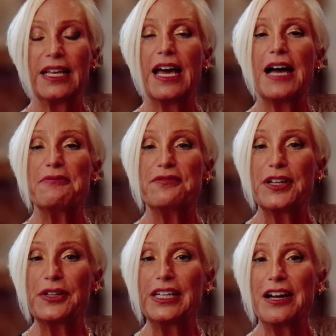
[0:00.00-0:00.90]
I'm
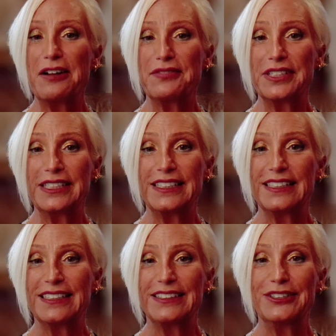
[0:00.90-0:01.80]
very confident
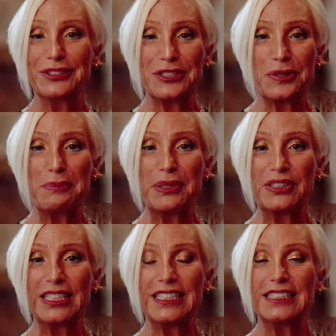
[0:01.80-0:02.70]
you'll enjoy
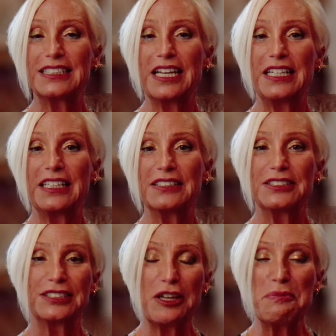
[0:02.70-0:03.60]
building and designing
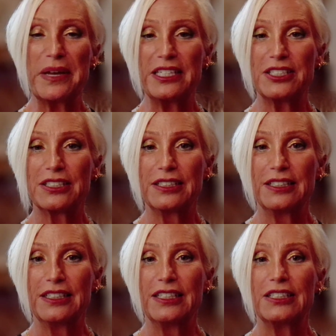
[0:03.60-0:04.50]
so much,
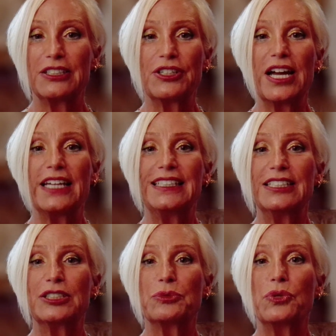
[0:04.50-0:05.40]
your
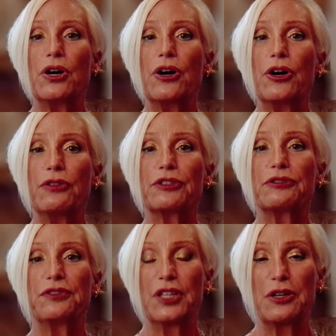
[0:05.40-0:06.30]
ideas will
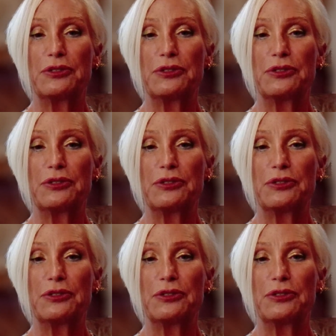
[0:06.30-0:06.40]
overflow.